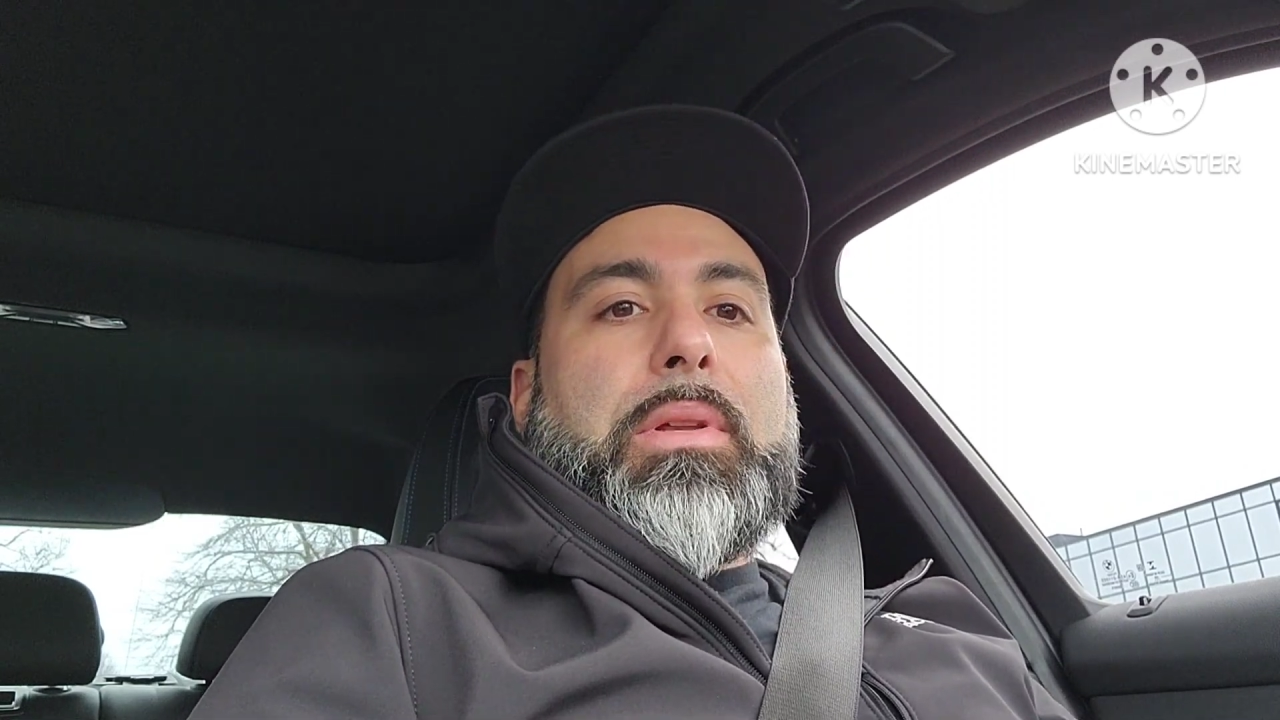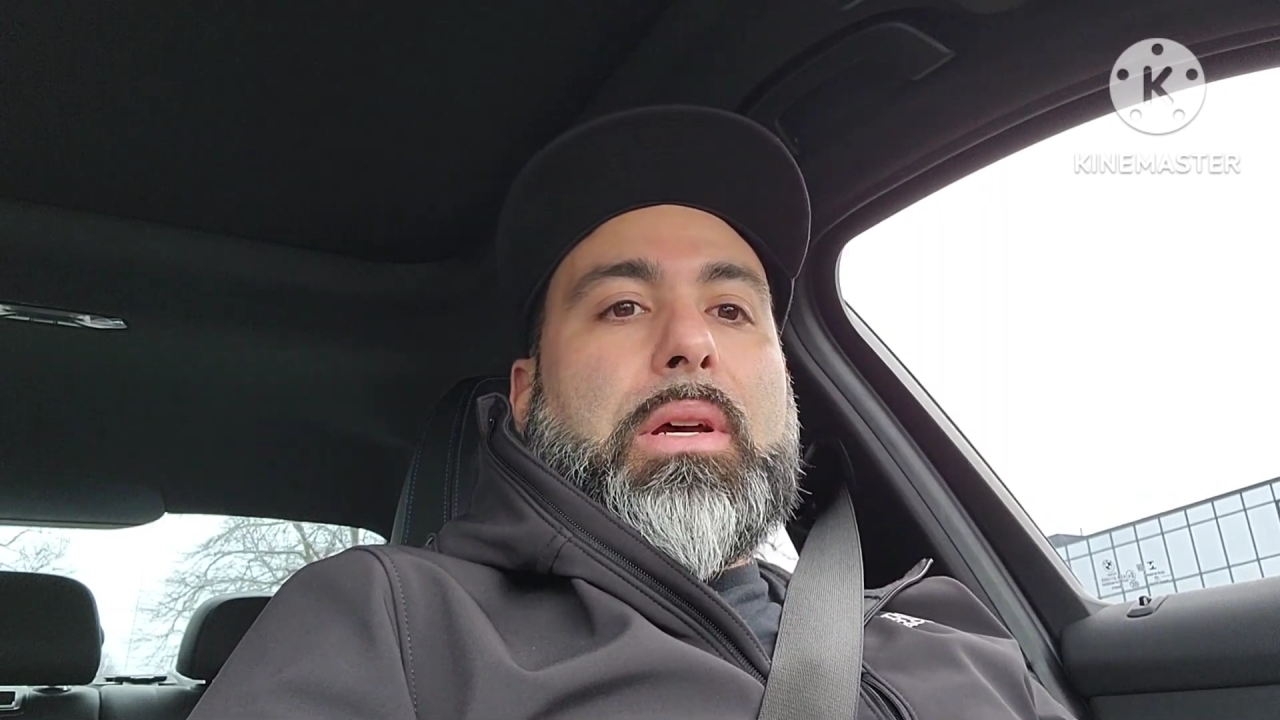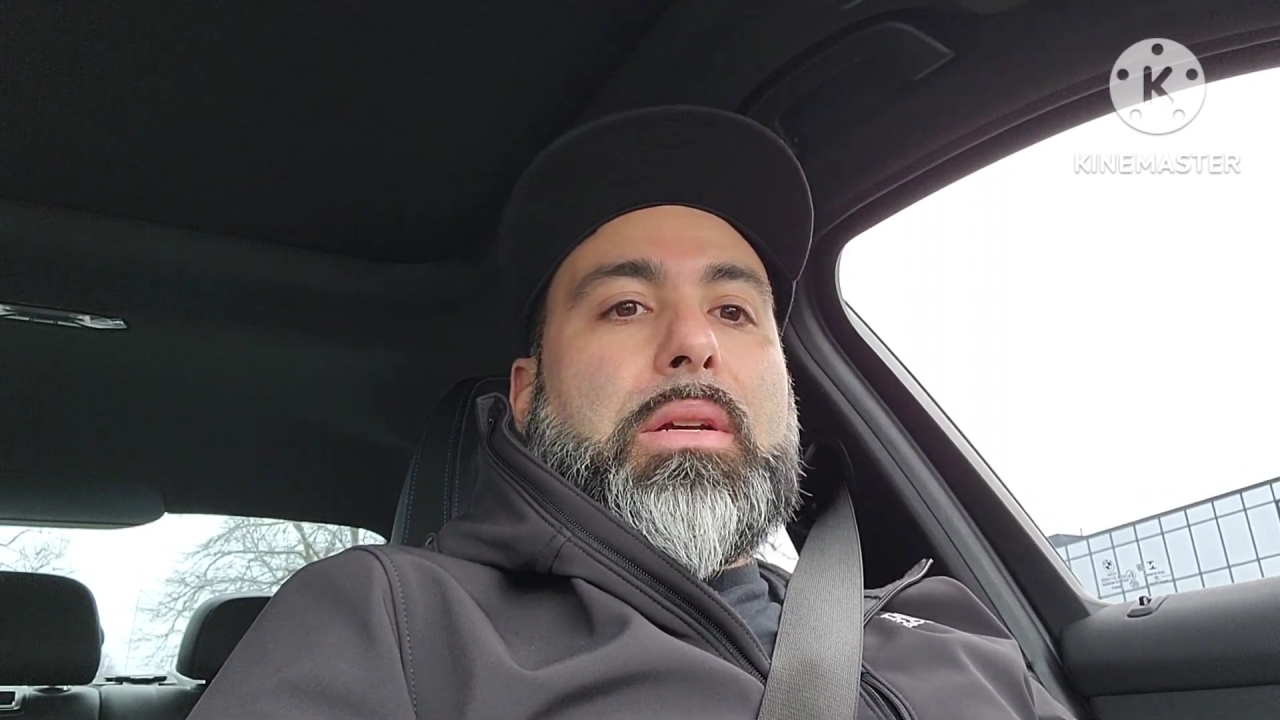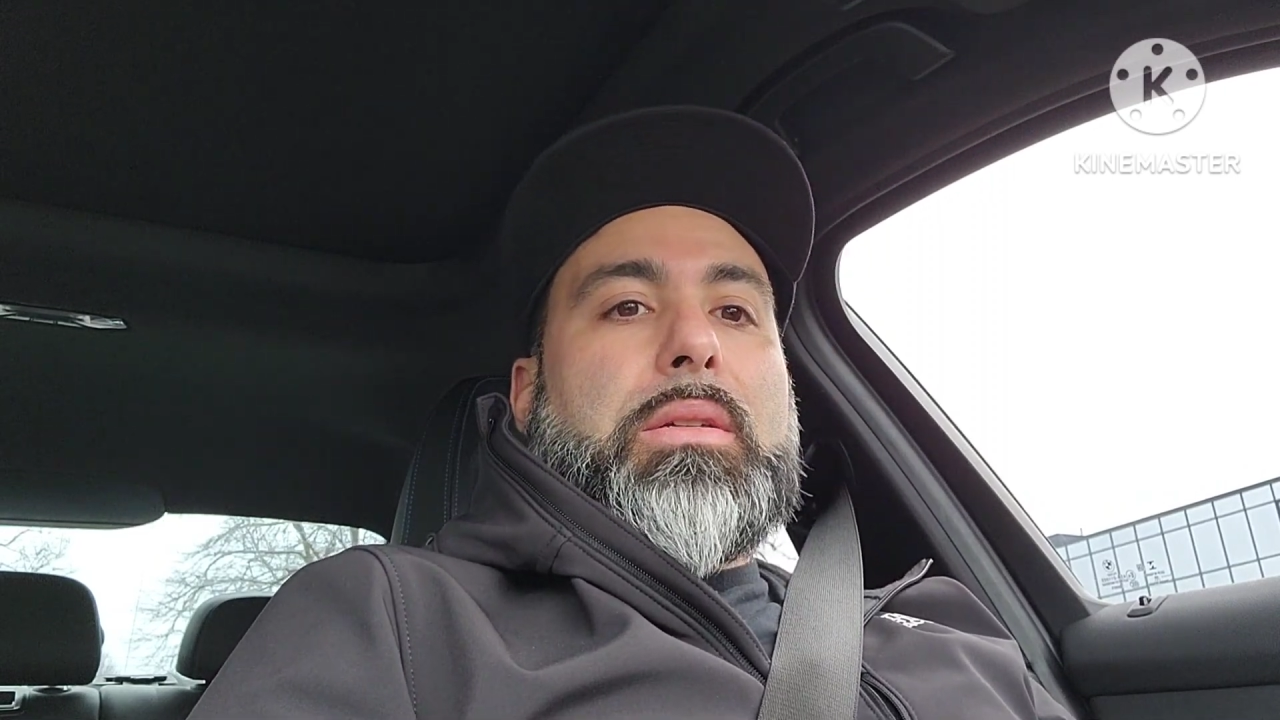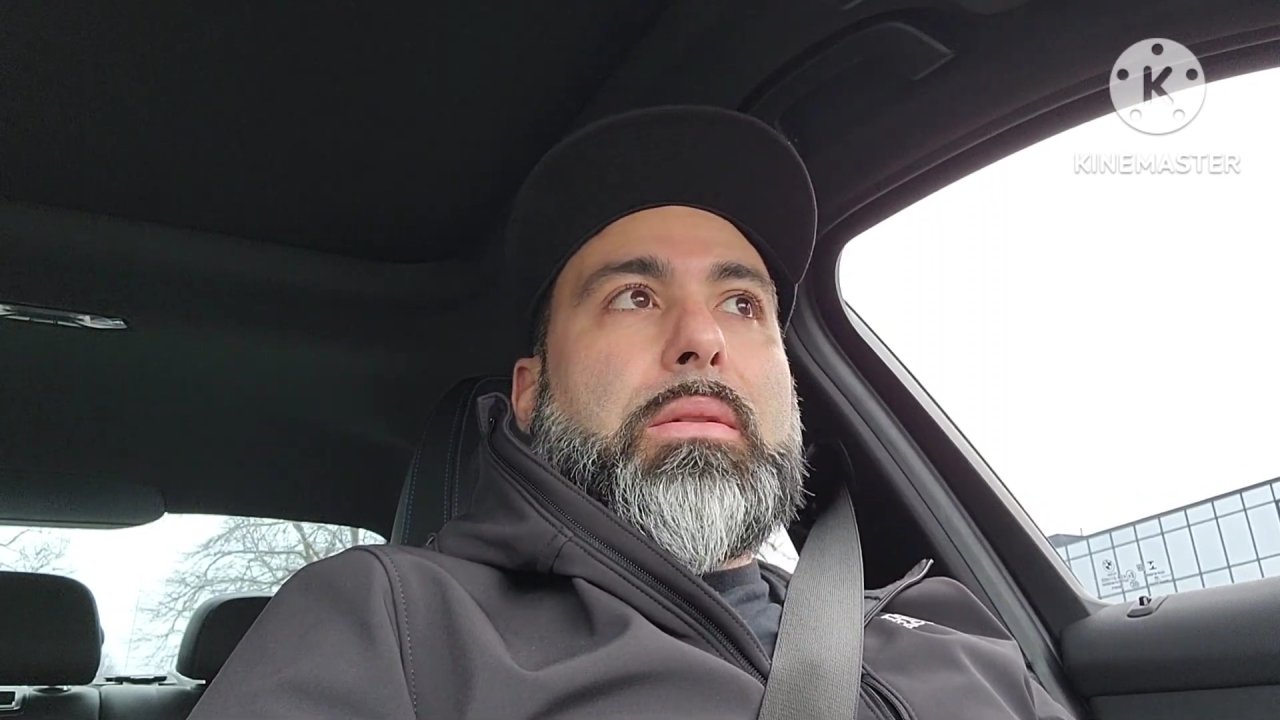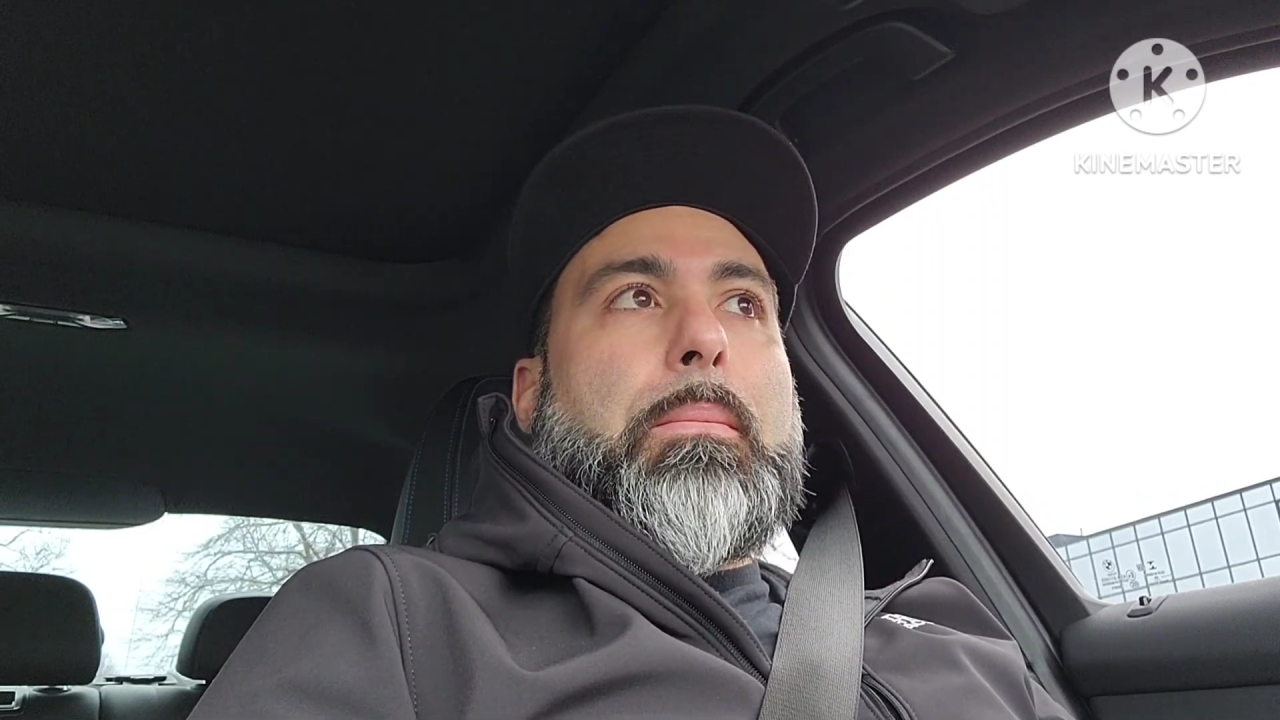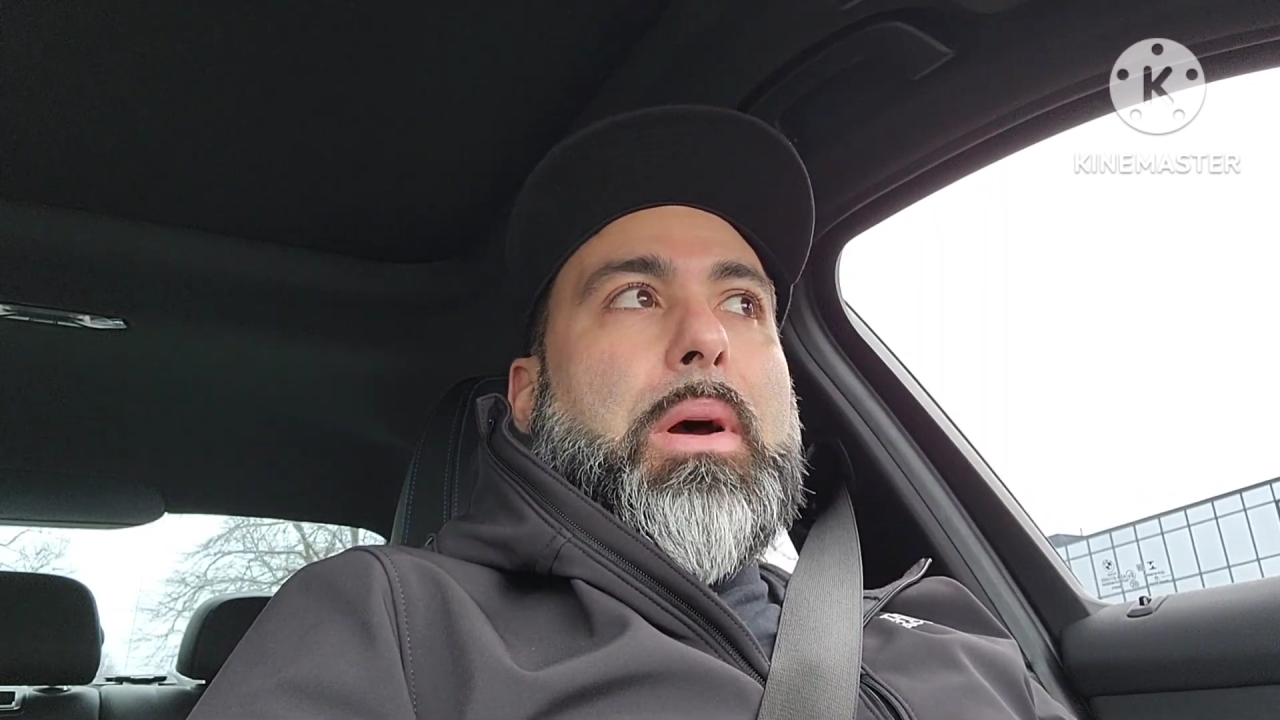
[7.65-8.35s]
does.